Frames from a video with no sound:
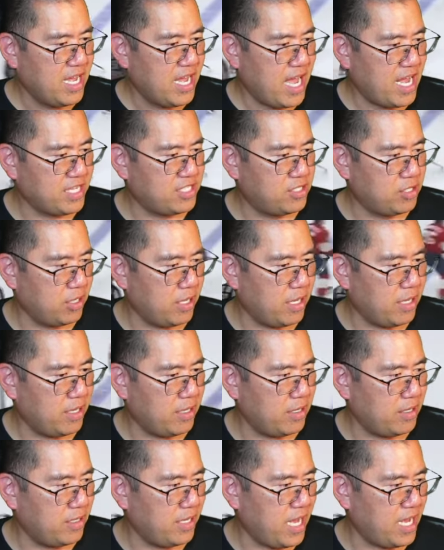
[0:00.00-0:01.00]
has to
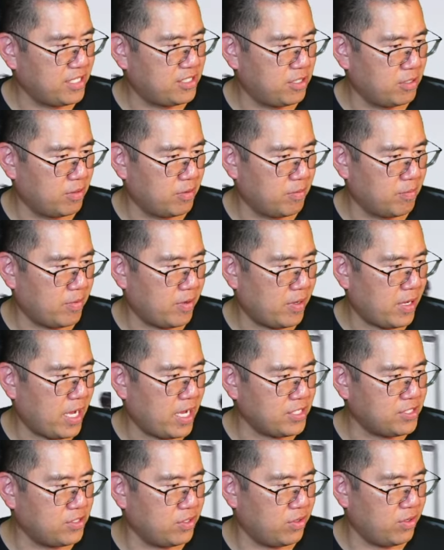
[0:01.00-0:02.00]
has to
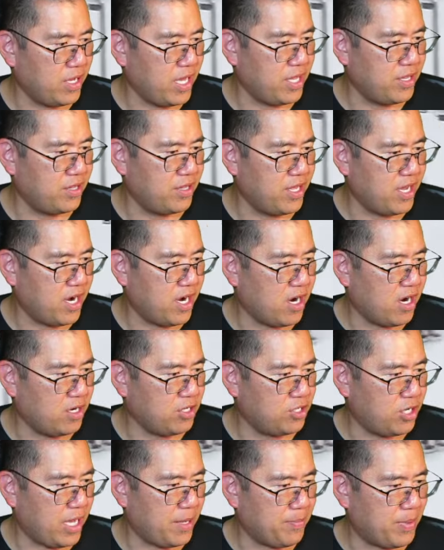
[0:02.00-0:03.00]
hustle, and
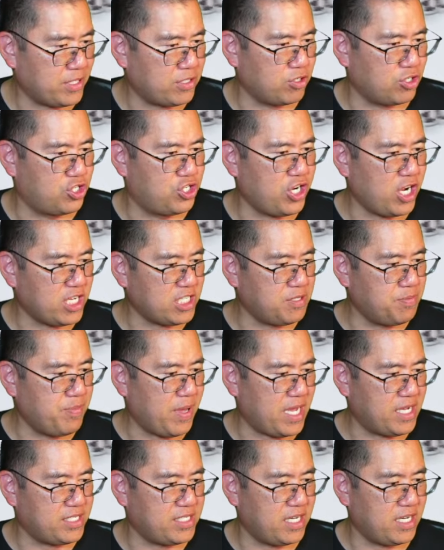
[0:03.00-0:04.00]
there Boeser just
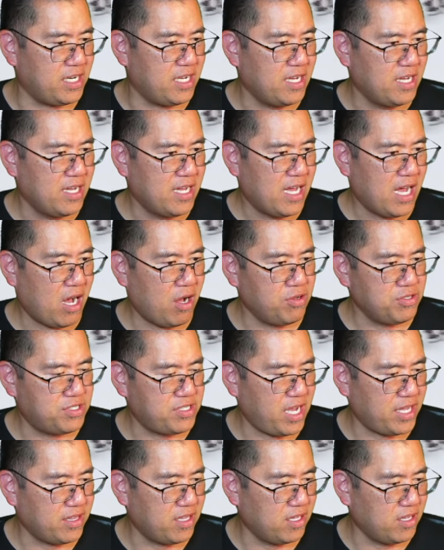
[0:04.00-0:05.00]
makes it
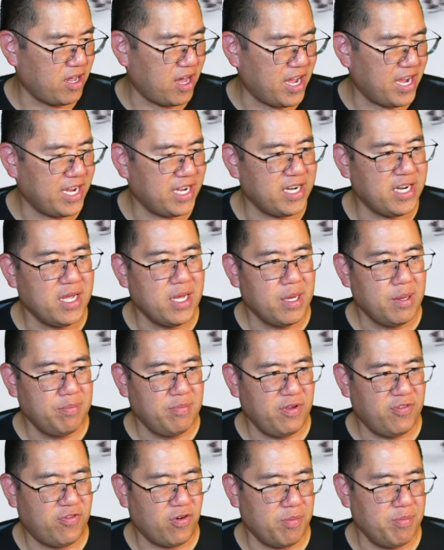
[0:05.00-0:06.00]
outside the line
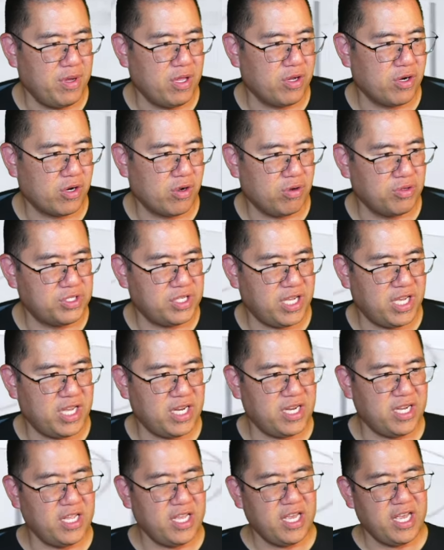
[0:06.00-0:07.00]
before Miller goes
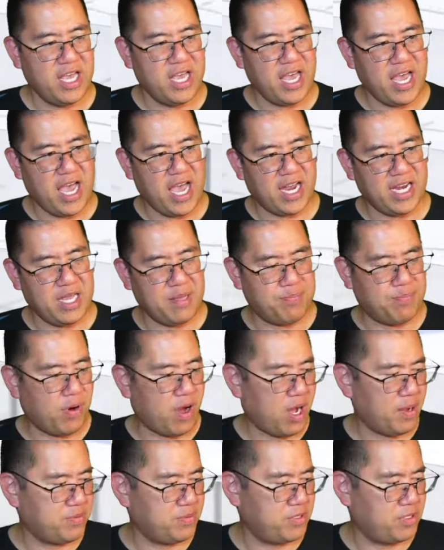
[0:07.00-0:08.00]
in and he
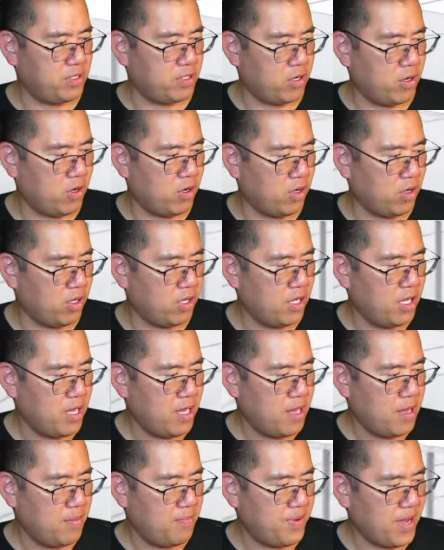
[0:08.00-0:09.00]
pops the goal
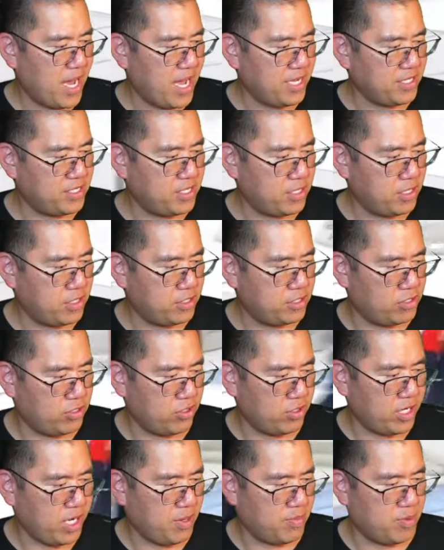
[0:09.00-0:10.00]
past
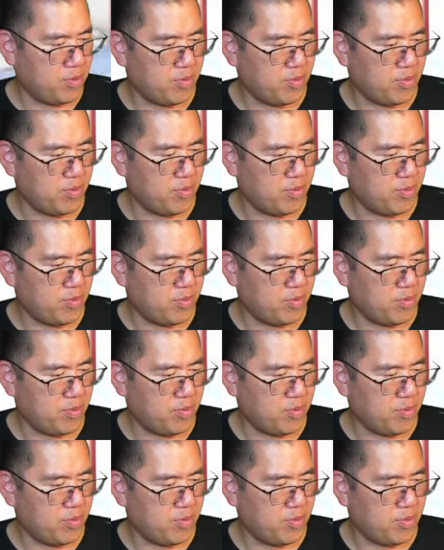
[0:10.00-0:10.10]
Sergei